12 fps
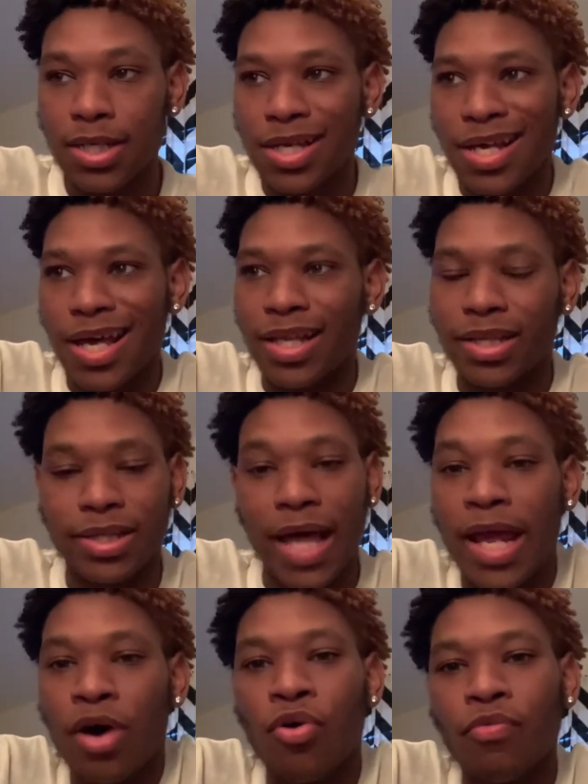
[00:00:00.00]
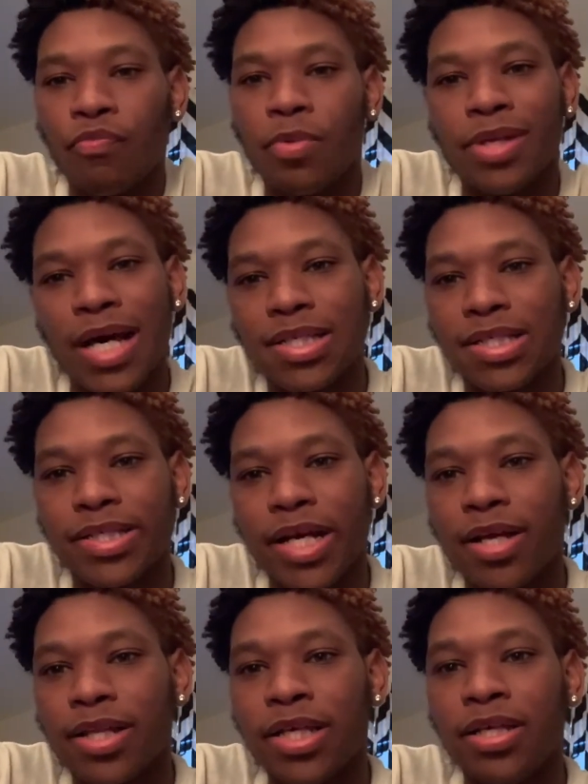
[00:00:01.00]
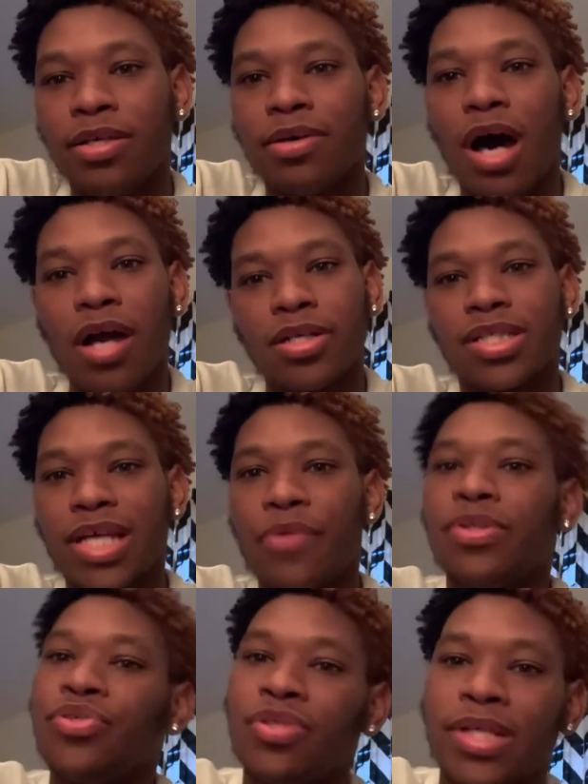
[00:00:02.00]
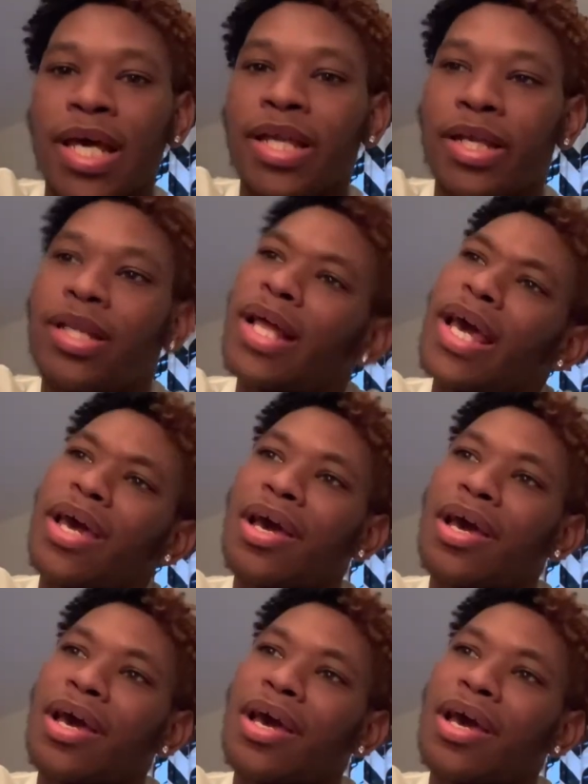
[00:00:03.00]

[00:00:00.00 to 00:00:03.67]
And they don't necessarily understand what you're saying. They're like,